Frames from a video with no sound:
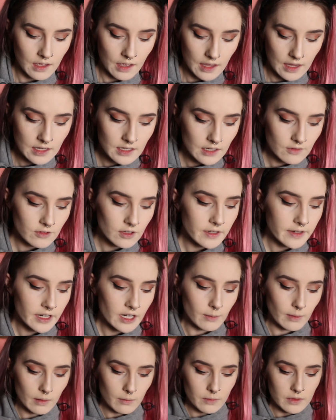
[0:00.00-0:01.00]
I never care
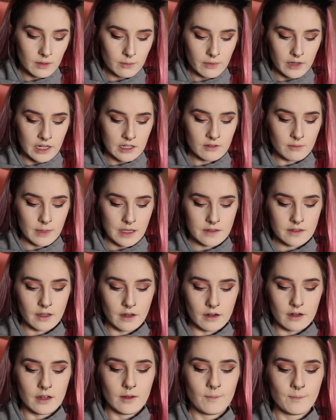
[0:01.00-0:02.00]
about the brand of
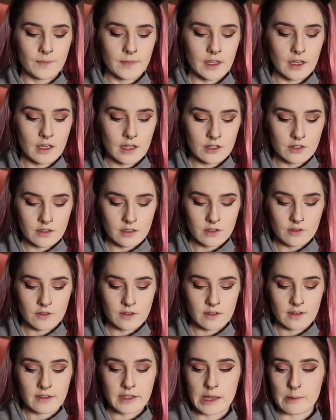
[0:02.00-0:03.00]
mascara. I just
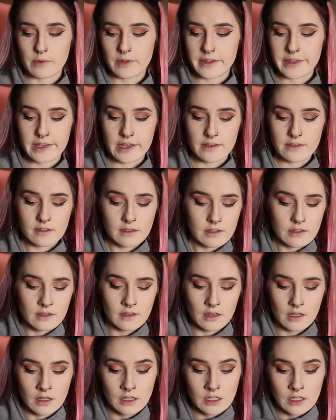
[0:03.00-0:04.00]
use sample sizes
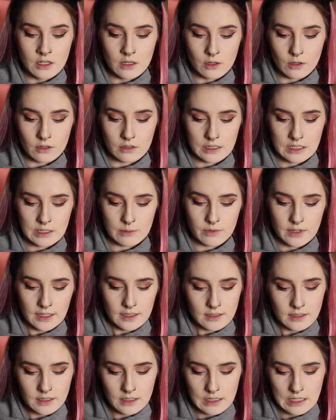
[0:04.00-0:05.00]
or any brand
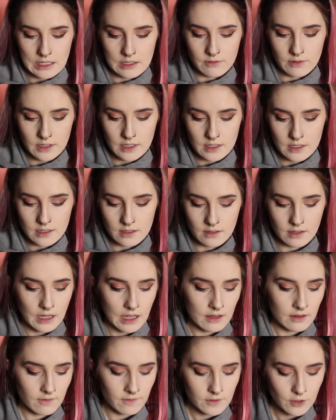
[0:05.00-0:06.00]
because I really
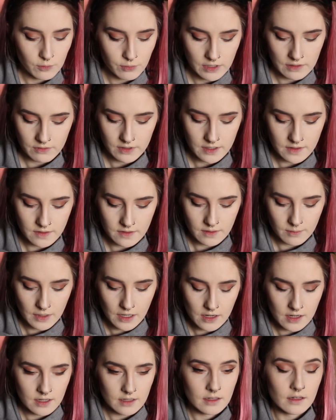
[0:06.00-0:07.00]
have no preference
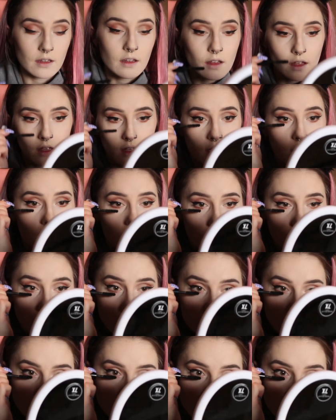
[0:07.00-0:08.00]
about it.
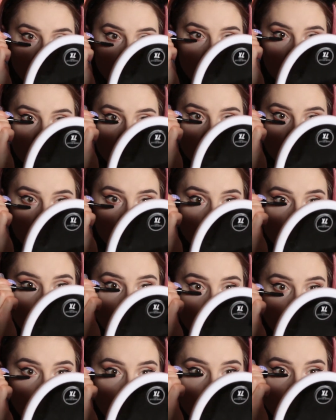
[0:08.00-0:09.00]
I just use
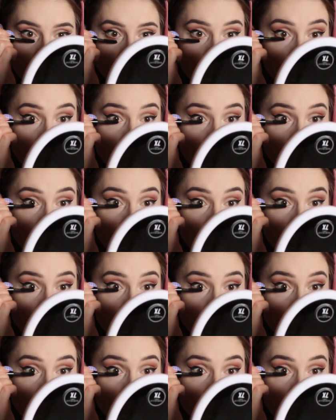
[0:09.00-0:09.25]
whatever.